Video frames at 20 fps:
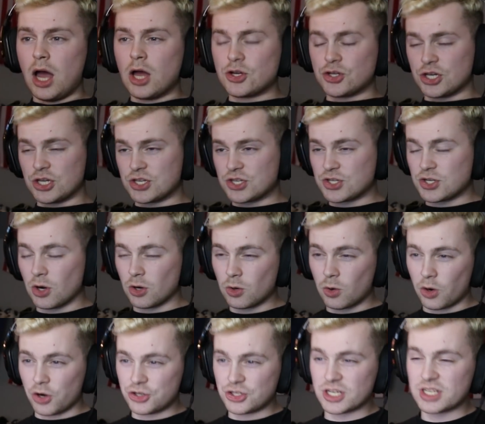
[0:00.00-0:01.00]
She's so
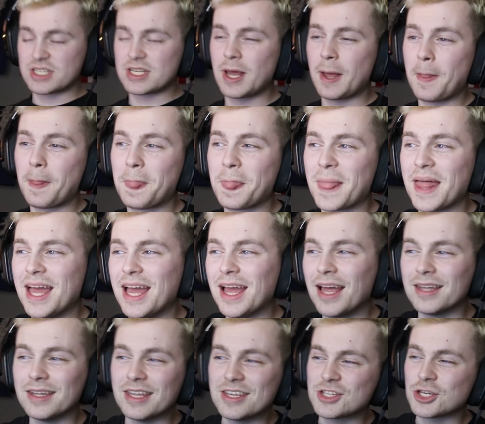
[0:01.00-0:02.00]
gorgeous.
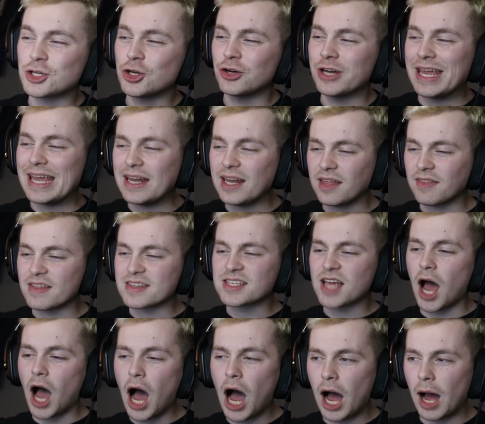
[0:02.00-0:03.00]
Lisa, you're eating
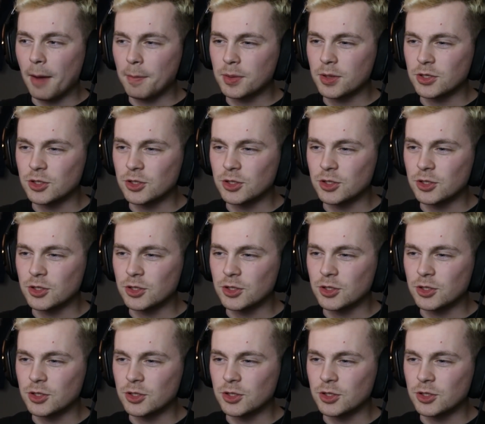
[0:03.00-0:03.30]
this up,